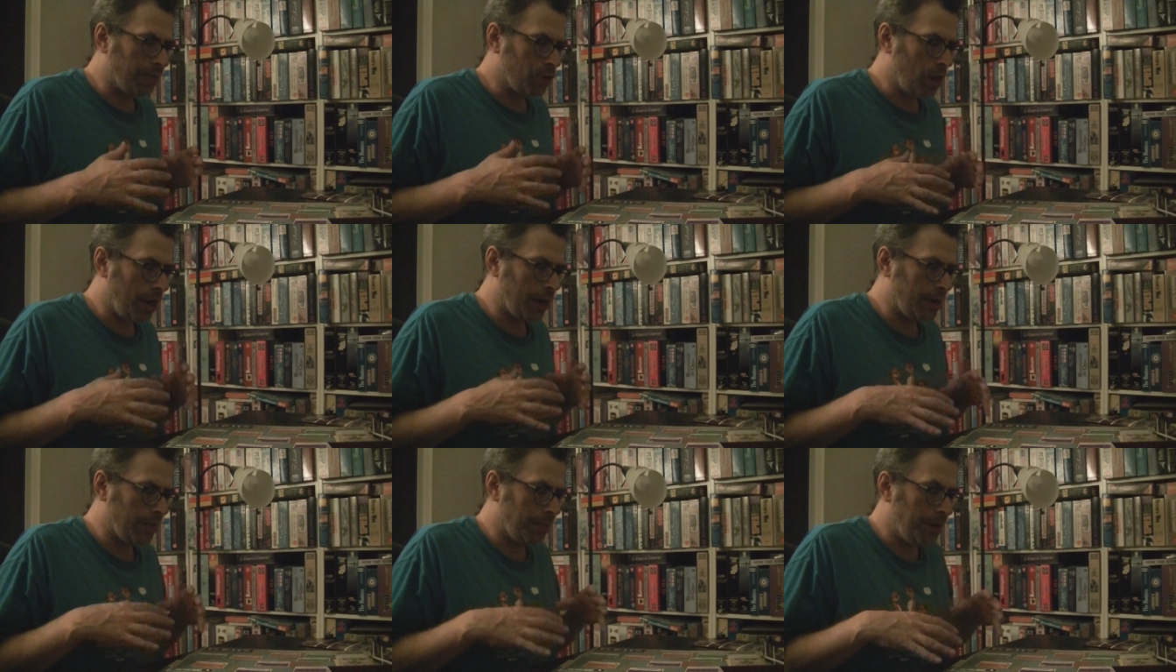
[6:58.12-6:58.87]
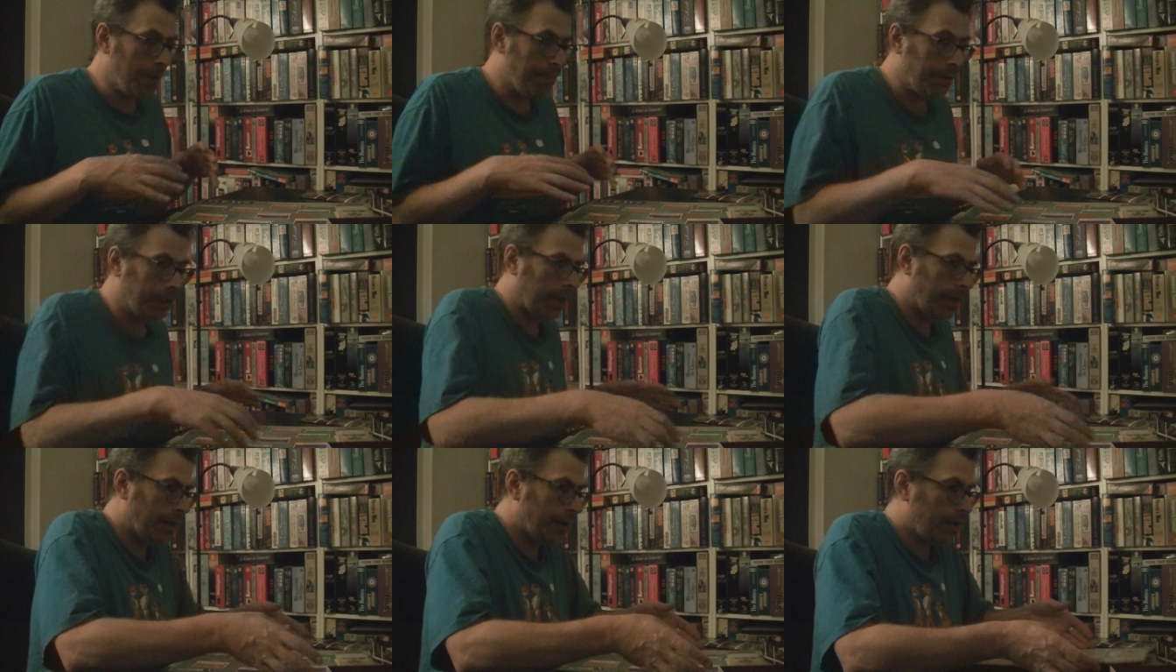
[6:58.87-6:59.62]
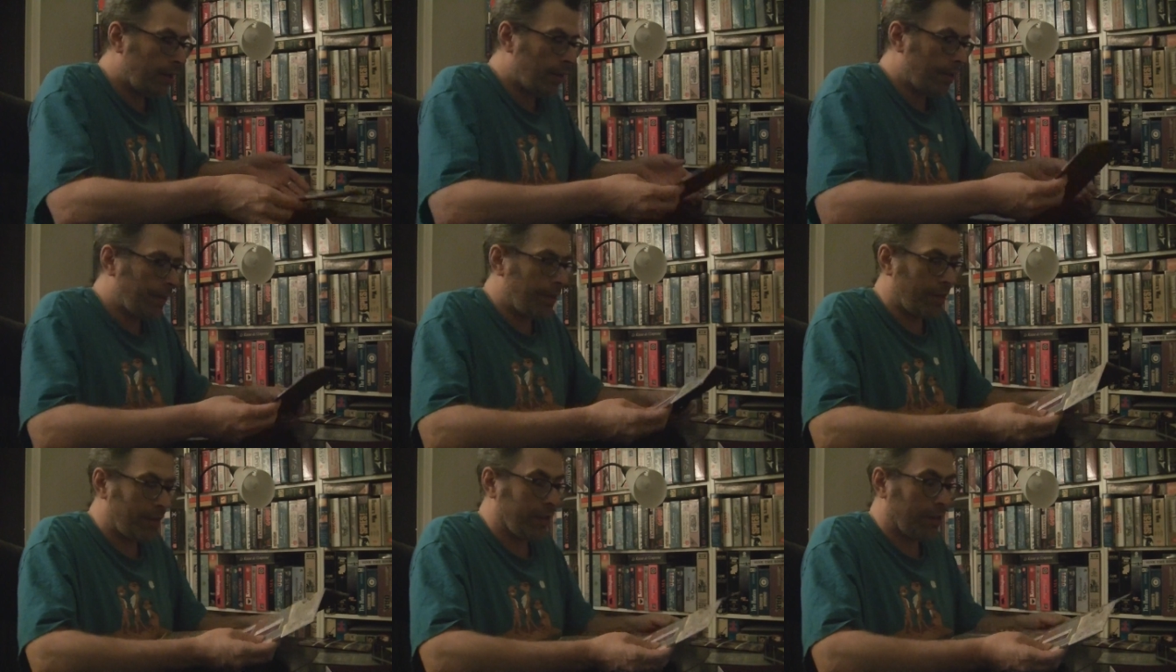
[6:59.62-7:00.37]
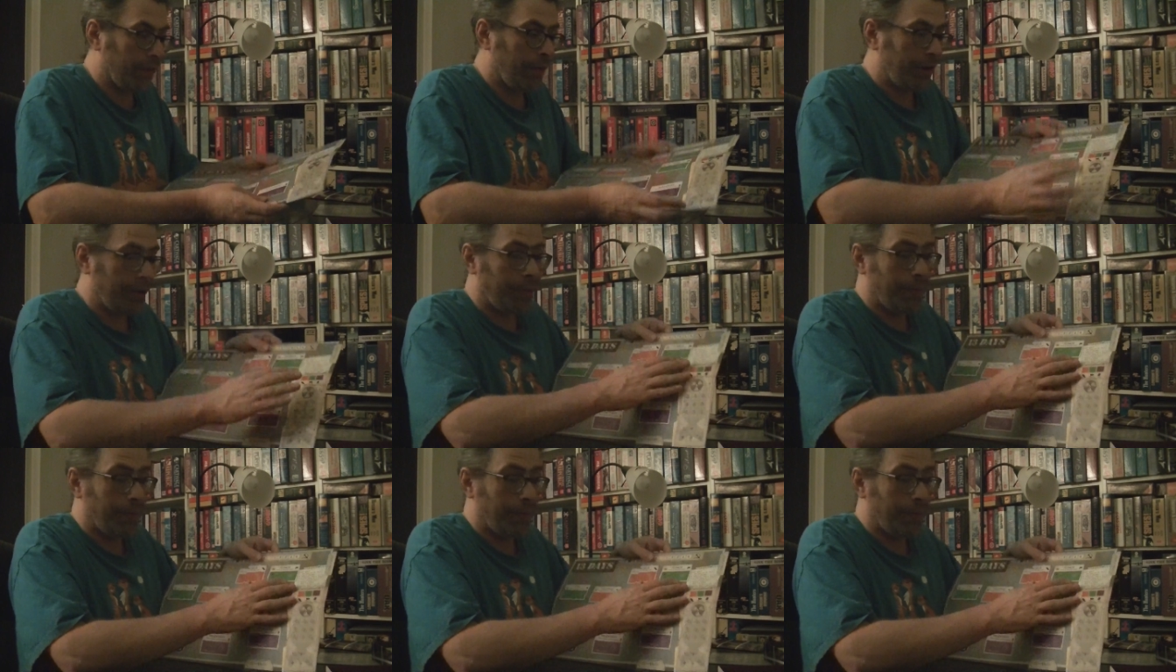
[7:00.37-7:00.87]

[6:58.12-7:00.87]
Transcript: trying to manipulate this little victory